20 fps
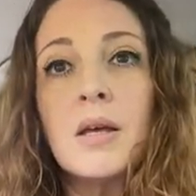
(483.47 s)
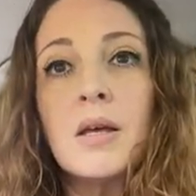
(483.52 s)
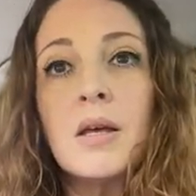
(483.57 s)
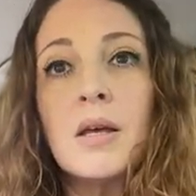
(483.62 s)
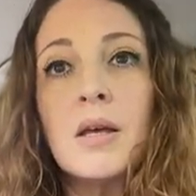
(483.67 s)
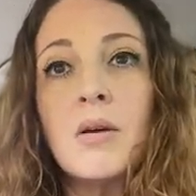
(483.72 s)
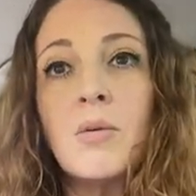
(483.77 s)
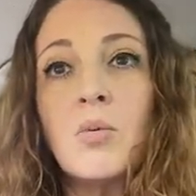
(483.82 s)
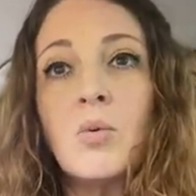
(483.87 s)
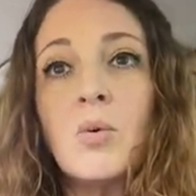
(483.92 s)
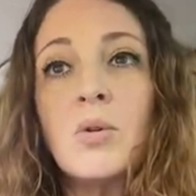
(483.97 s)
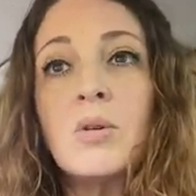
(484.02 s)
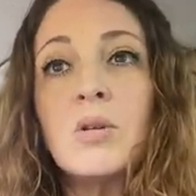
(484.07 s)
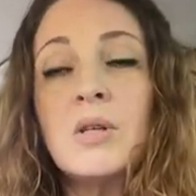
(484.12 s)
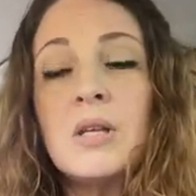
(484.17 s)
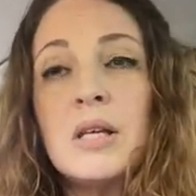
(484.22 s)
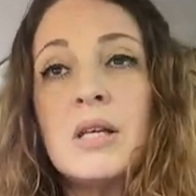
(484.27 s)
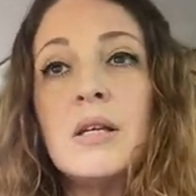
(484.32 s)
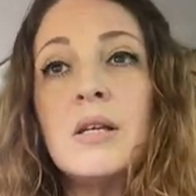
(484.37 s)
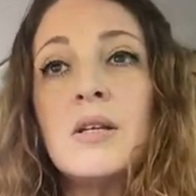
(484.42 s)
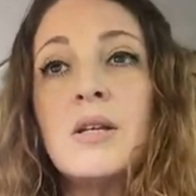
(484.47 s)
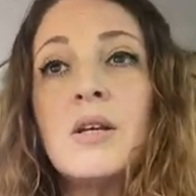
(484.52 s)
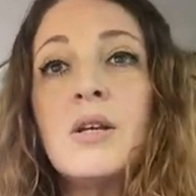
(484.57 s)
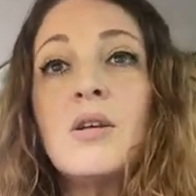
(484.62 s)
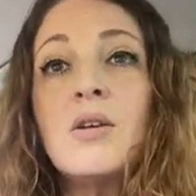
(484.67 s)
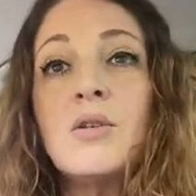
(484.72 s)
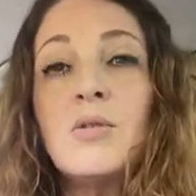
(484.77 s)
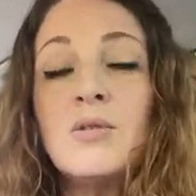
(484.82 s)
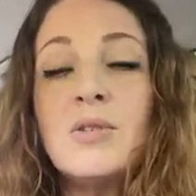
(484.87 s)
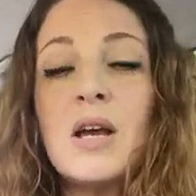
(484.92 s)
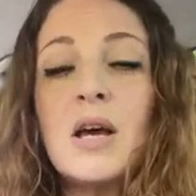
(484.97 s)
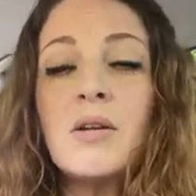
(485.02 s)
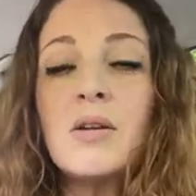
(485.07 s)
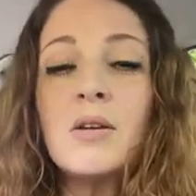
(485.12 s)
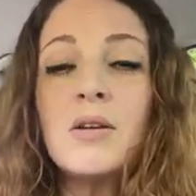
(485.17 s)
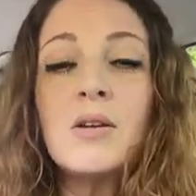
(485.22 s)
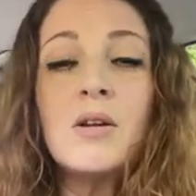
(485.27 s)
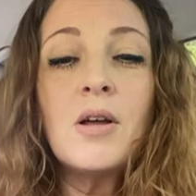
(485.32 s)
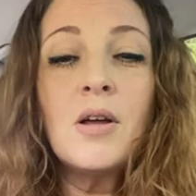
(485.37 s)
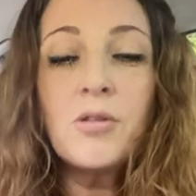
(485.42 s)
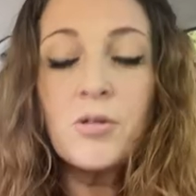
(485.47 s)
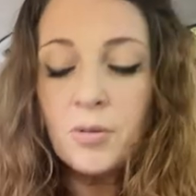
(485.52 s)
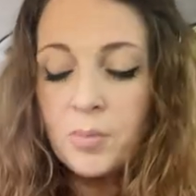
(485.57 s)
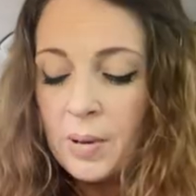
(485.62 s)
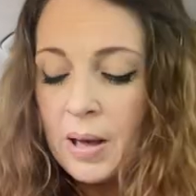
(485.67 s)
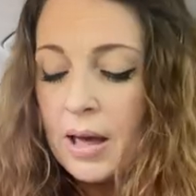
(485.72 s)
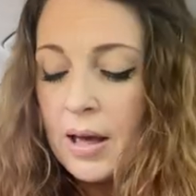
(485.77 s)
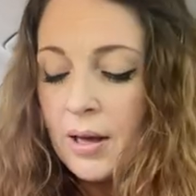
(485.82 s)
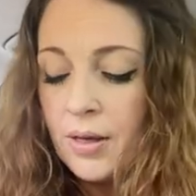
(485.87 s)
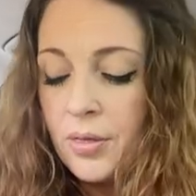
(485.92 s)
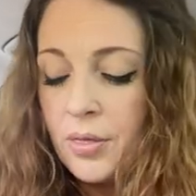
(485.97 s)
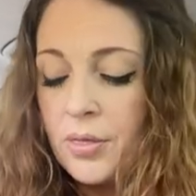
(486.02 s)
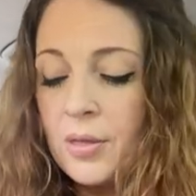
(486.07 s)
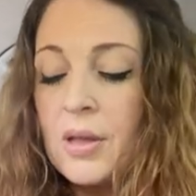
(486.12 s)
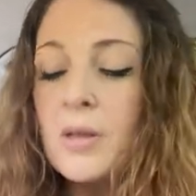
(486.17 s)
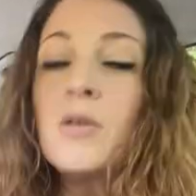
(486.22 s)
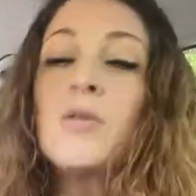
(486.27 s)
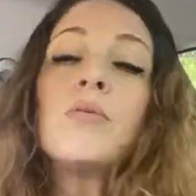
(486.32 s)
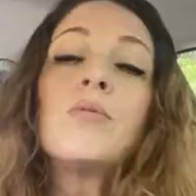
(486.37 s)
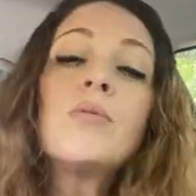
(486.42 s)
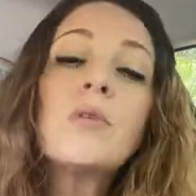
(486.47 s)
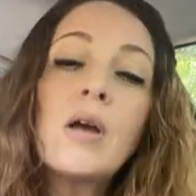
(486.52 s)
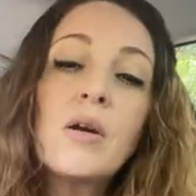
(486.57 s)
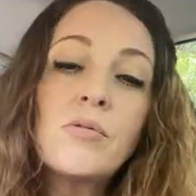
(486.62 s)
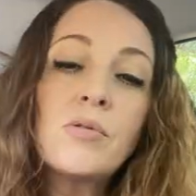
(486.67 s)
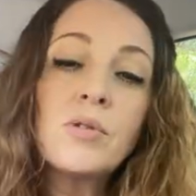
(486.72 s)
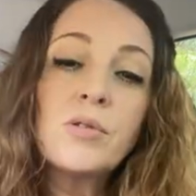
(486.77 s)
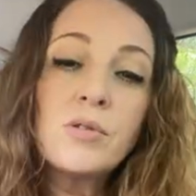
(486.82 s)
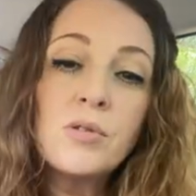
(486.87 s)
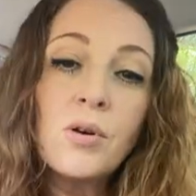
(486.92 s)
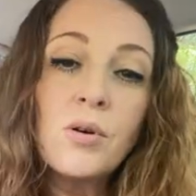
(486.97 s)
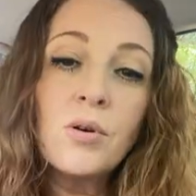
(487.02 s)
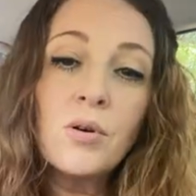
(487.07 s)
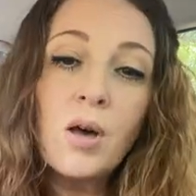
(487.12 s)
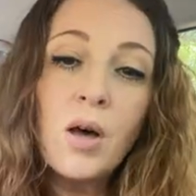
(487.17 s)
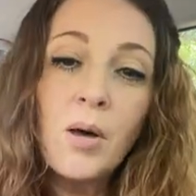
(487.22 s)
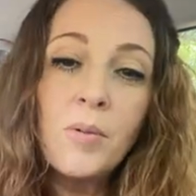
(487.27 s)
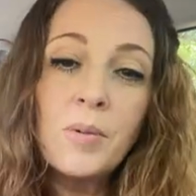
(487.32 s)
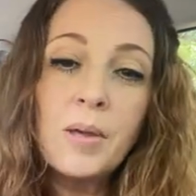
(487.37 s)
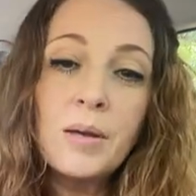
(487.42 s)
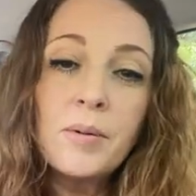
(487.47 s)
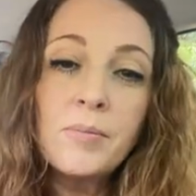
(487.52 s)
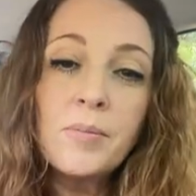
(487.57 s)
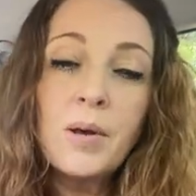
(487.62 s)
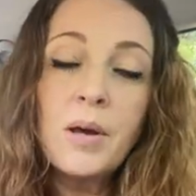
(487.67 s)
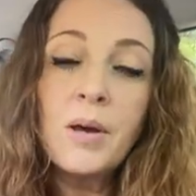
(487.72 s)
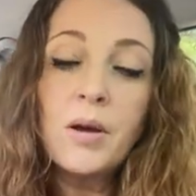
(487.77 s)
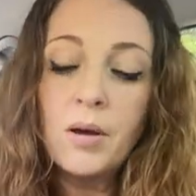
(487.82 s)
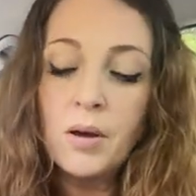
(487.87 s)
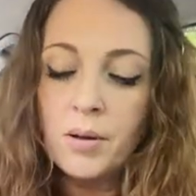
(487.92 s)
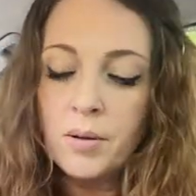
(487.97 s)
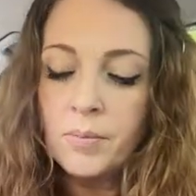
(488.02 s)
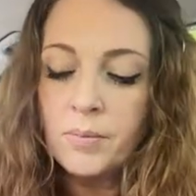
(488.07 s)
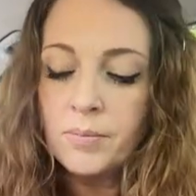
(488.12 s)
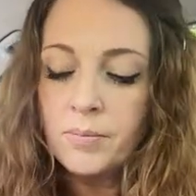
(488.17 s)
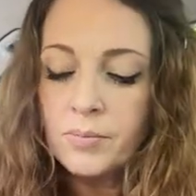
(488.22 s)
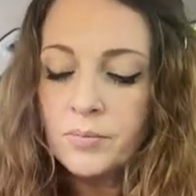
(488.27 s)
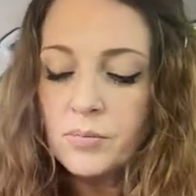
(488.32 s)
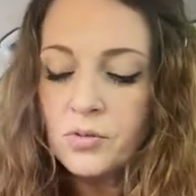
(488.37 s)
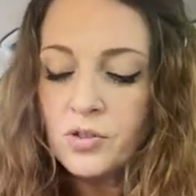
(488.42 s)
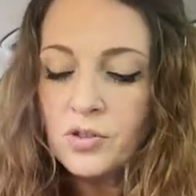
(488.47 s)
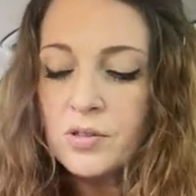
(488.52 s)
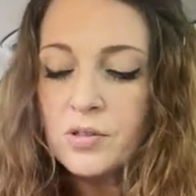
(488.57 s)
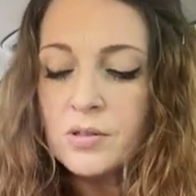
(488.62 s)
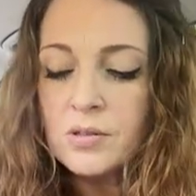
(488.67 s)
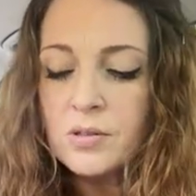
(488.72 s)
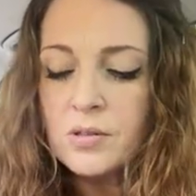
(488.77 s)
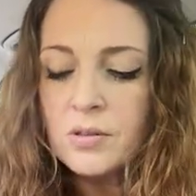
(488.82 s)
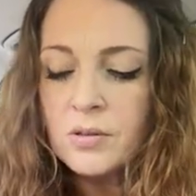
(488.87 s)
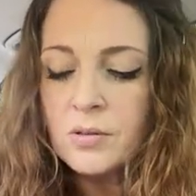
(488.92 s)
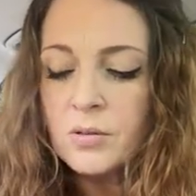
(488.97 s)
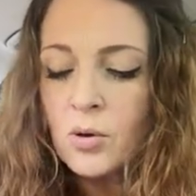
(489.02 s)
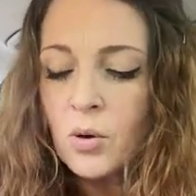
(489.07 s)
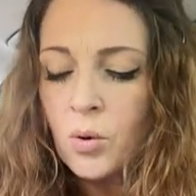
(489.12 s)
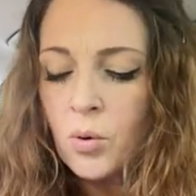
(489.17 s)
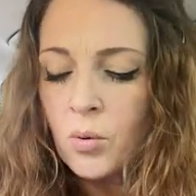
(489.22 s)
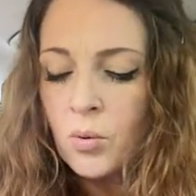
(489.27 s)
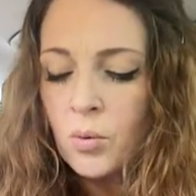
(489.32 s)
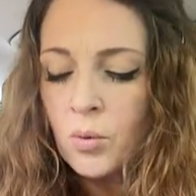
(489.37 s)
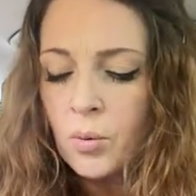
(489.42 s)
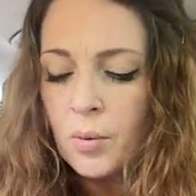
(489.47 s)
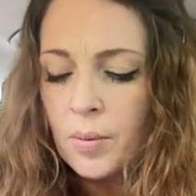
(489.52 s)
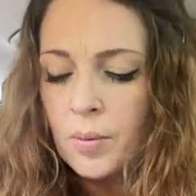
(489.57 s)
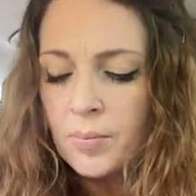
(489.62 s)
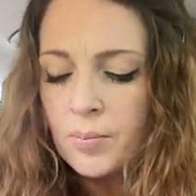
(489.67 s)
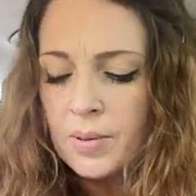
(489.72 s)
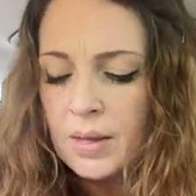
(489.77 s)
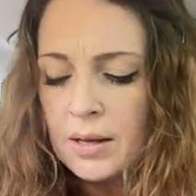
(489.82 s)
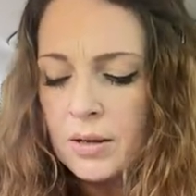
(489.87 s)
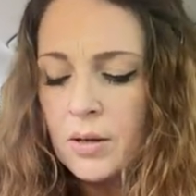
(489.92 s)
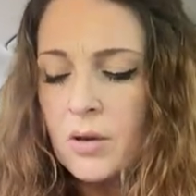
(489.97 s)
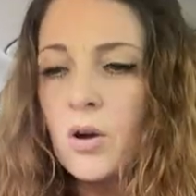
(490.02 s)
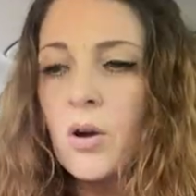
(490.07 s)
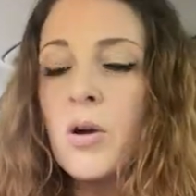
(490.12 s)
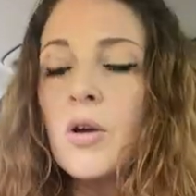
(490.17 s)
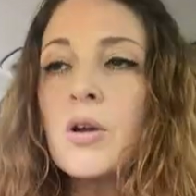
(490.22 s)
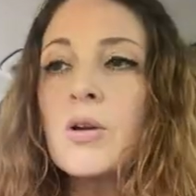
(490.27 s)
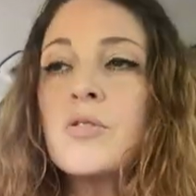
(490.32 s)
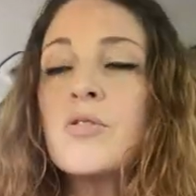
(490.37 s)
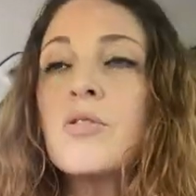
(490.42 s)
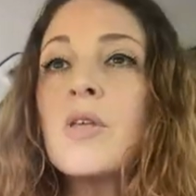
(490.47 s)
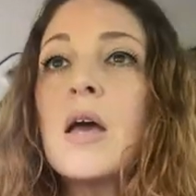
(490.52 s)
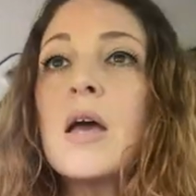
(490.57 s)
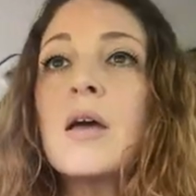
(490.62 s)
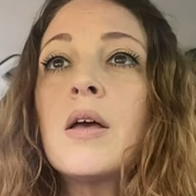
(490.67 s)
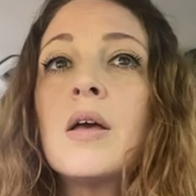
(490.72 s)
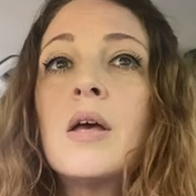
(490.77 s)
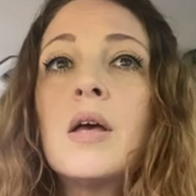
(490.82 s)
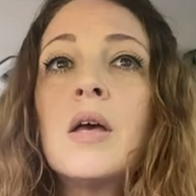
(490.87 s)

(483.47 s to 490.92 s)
it will lead you down another path that you never saw coming. But um, just know and be encouraged that,